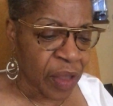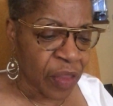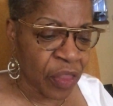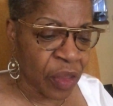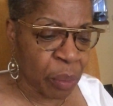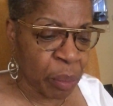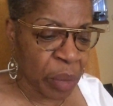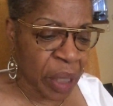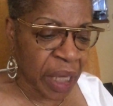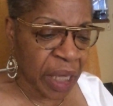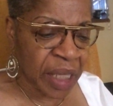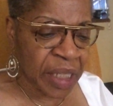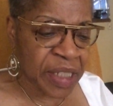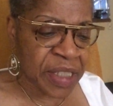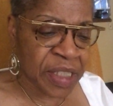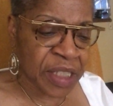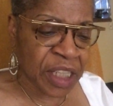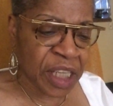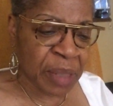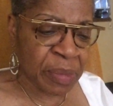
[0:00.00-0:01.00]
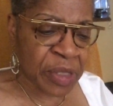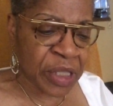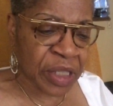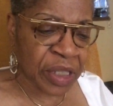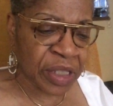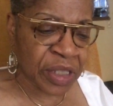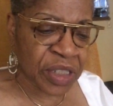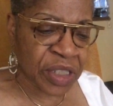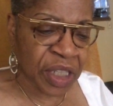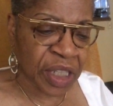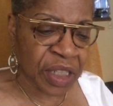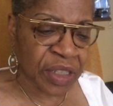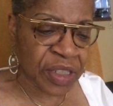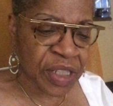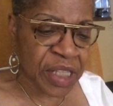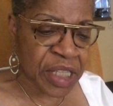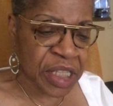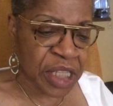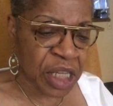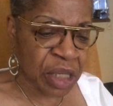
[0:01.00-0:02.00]
the man seems content
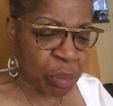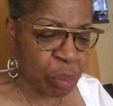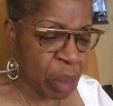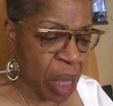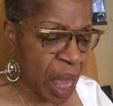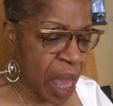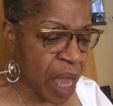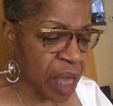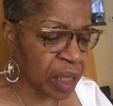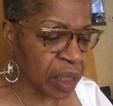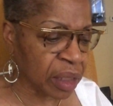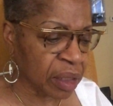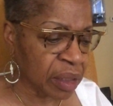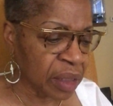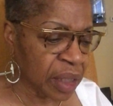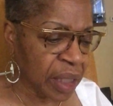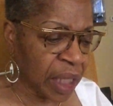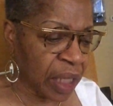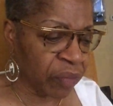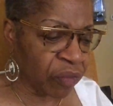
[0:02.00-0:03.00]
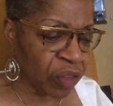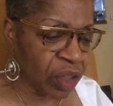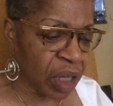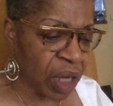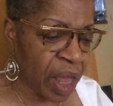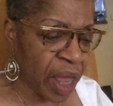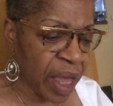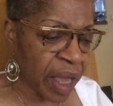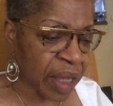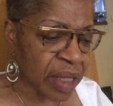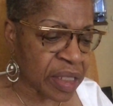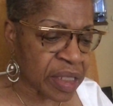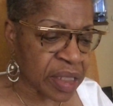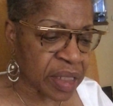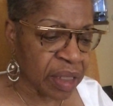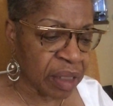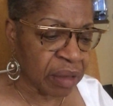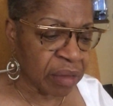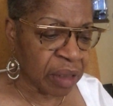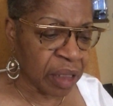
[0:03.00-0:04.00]
to sit back and
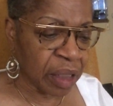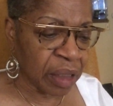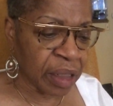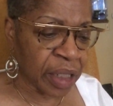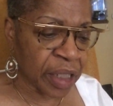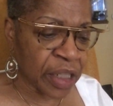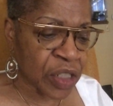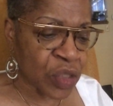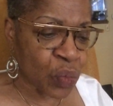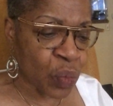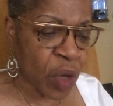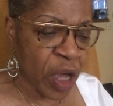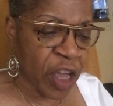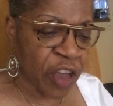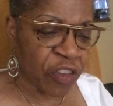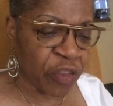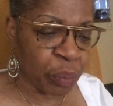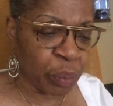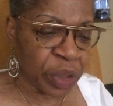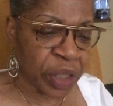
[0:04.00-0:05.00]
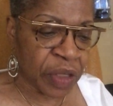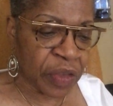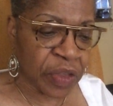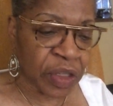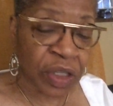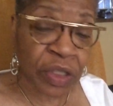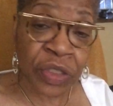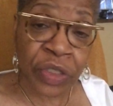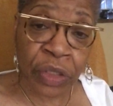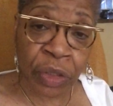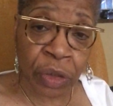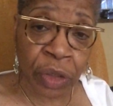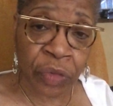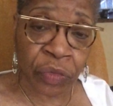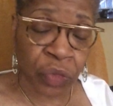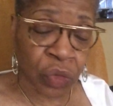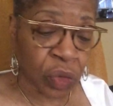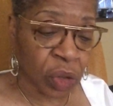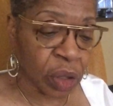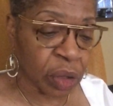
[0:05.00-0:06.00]
relax and let his wife be the
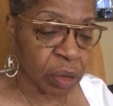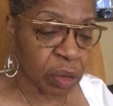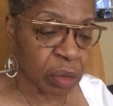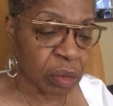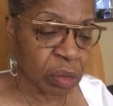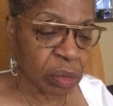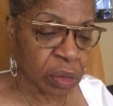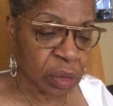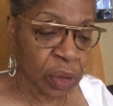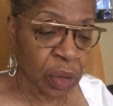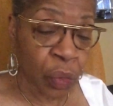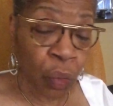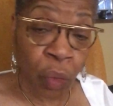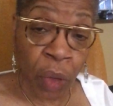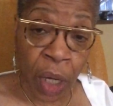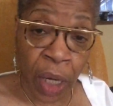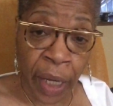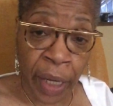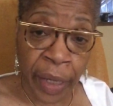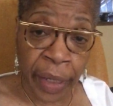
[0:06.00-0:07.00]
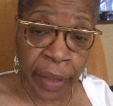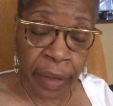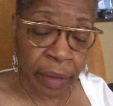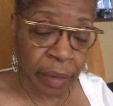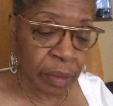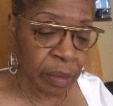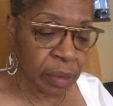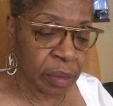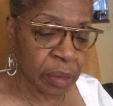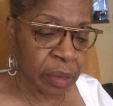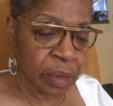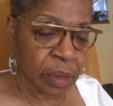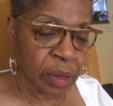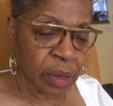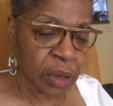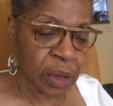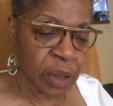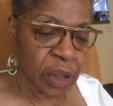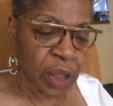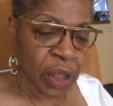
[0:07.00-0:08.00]
assertive one. Why?
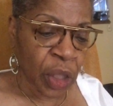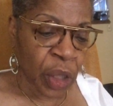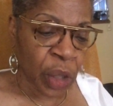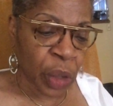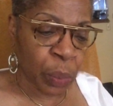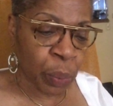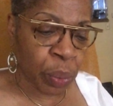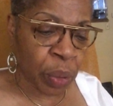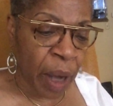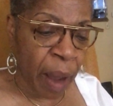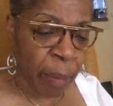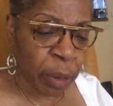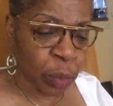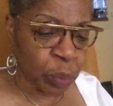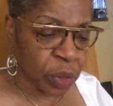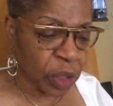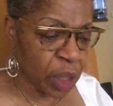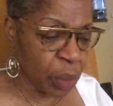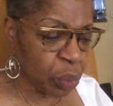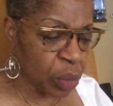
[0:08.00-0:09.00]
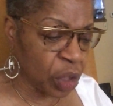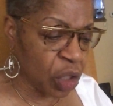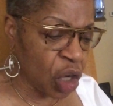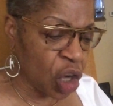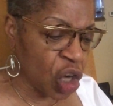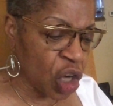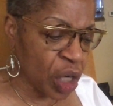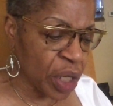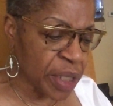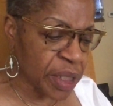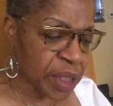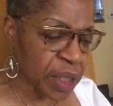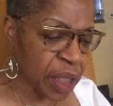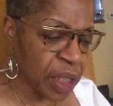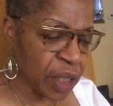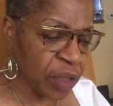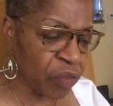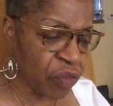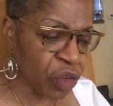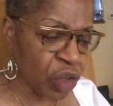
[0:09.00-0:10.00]
Probably because
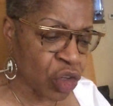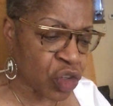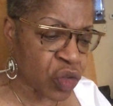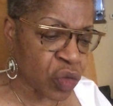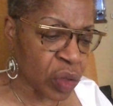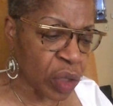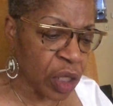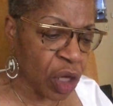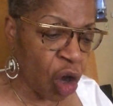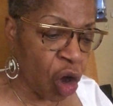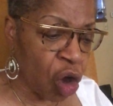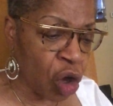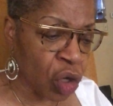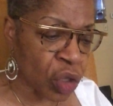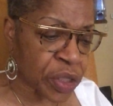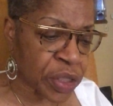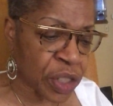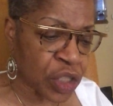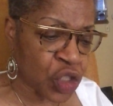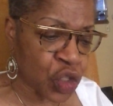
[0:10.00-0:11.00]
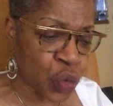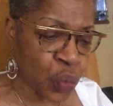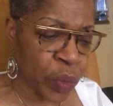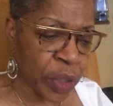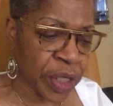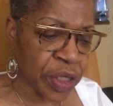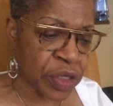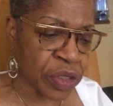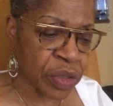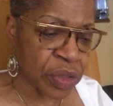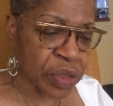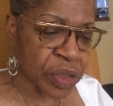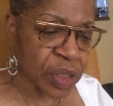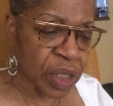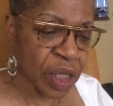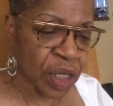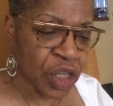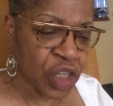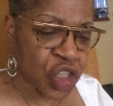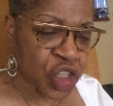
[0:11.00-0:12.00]
in virtually all
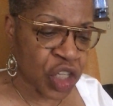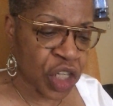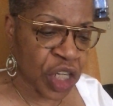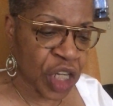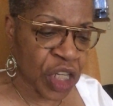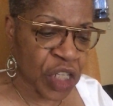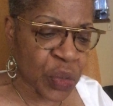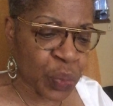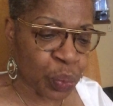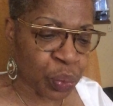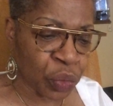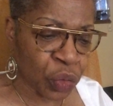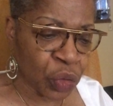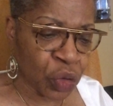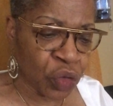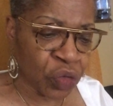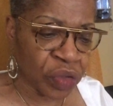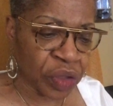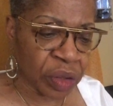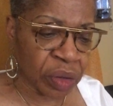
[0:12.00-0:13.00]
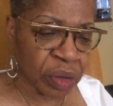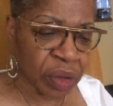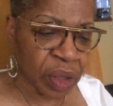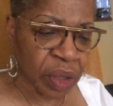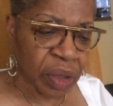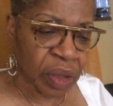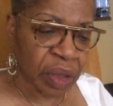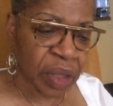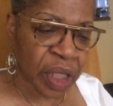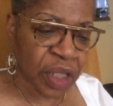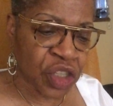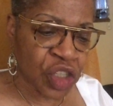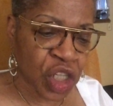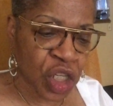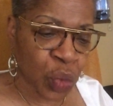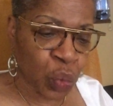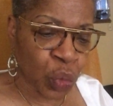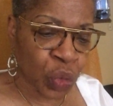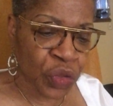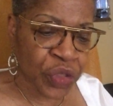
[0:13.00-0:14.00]
situations, she has proven that
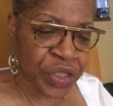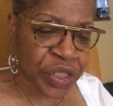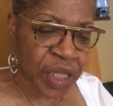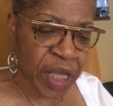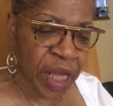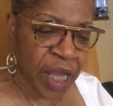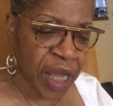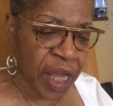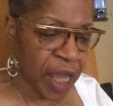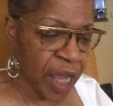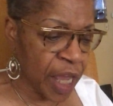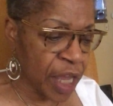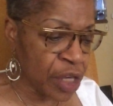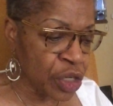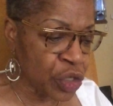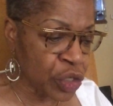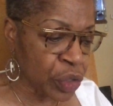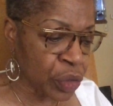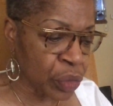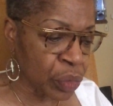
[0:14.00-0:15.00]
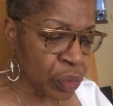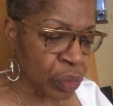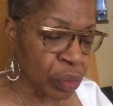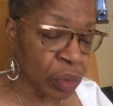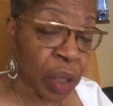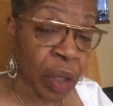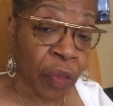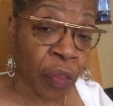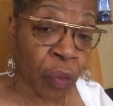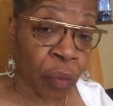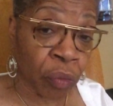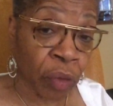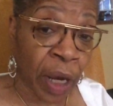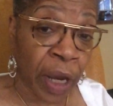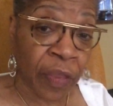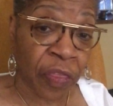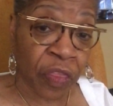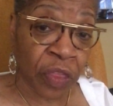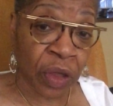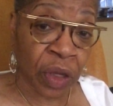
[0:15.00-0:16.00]
she will say and do the
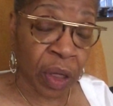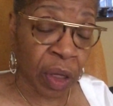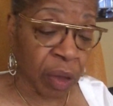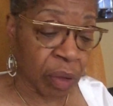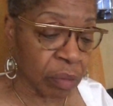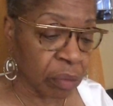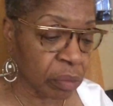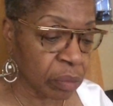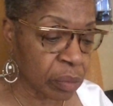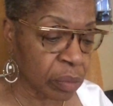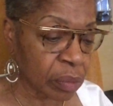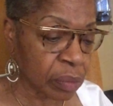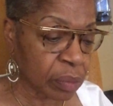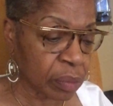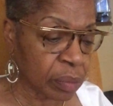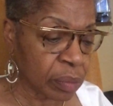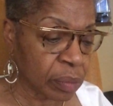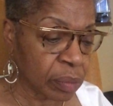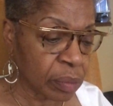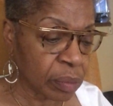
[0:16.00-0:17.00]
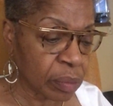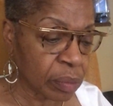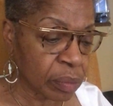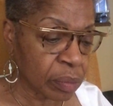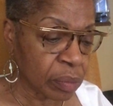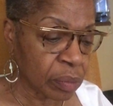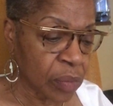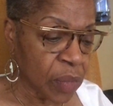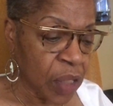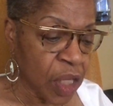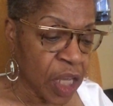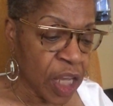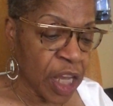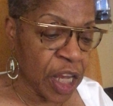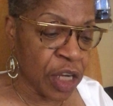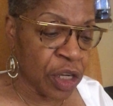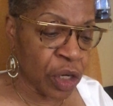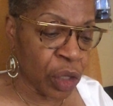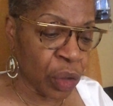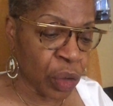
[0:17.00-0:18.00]
right thing.
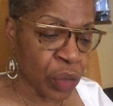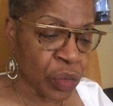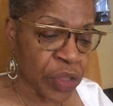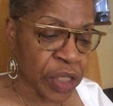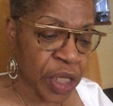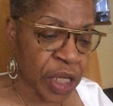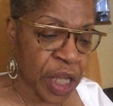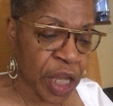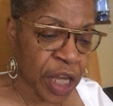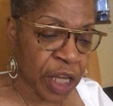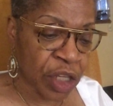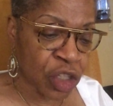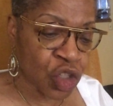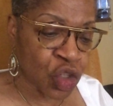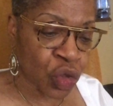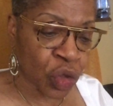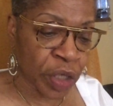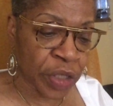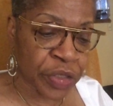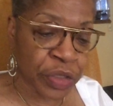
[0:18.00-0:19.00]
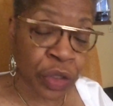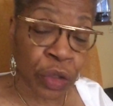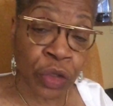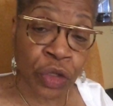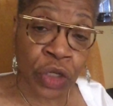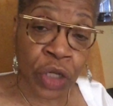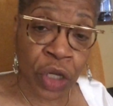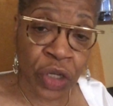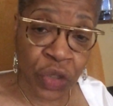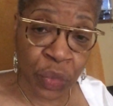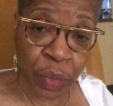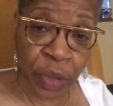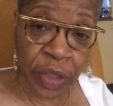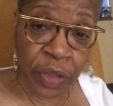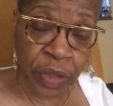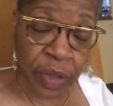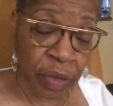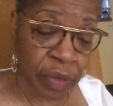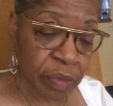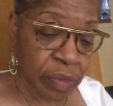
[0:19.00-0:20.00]
He knows that he can trust her
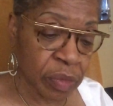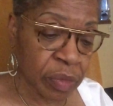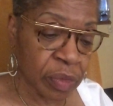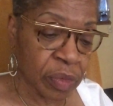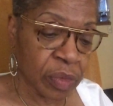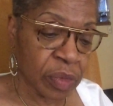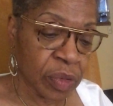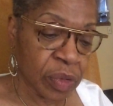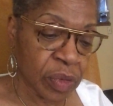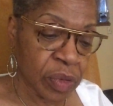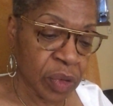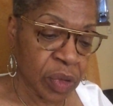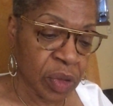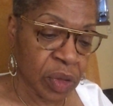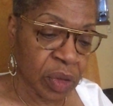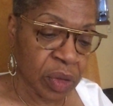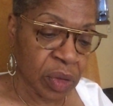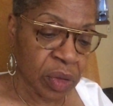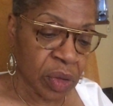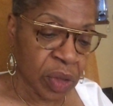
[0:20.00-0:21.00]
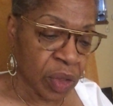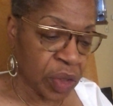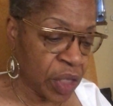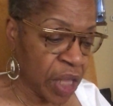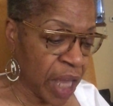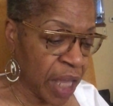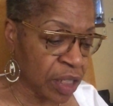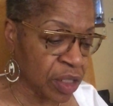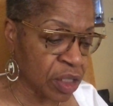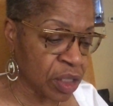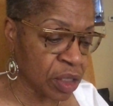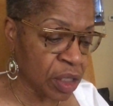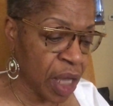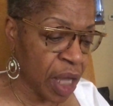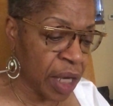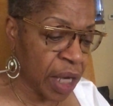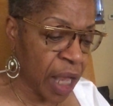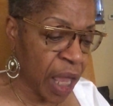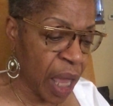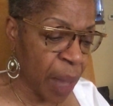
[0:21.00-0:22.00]
judgment. That did
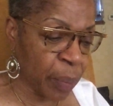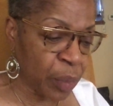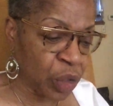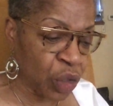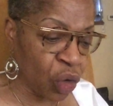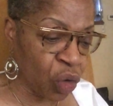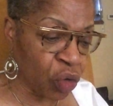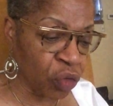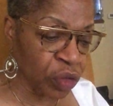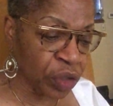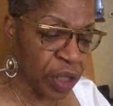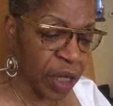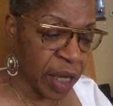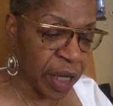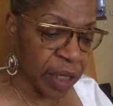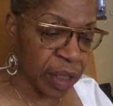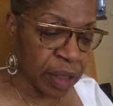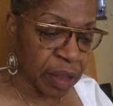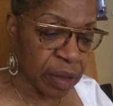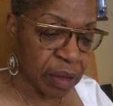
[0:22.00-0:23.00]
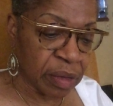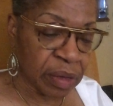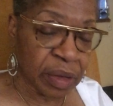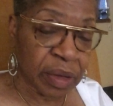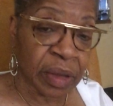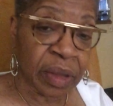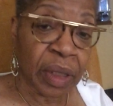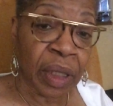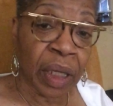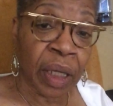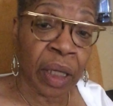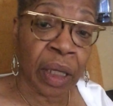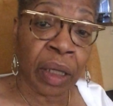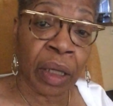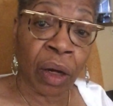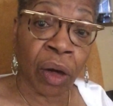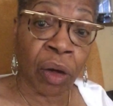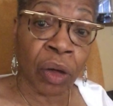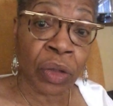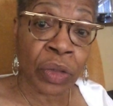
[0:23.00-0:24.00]
not happen overnight.
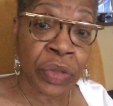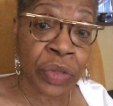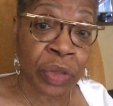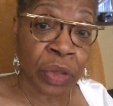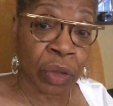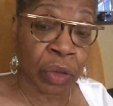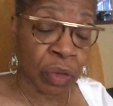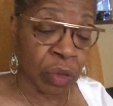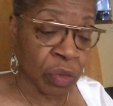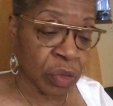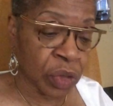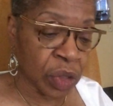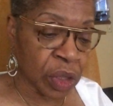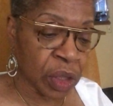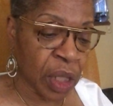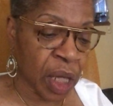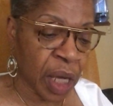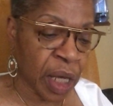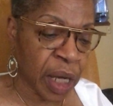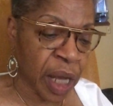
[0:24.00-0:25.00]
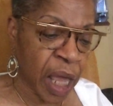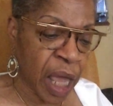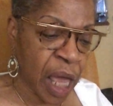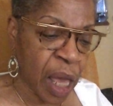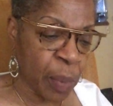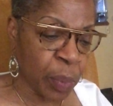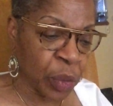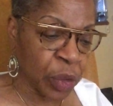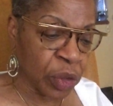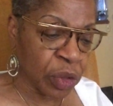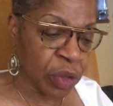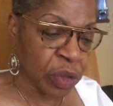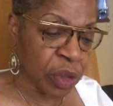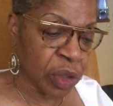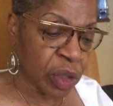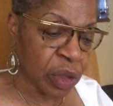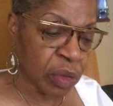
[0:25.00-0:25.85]
It also did not happen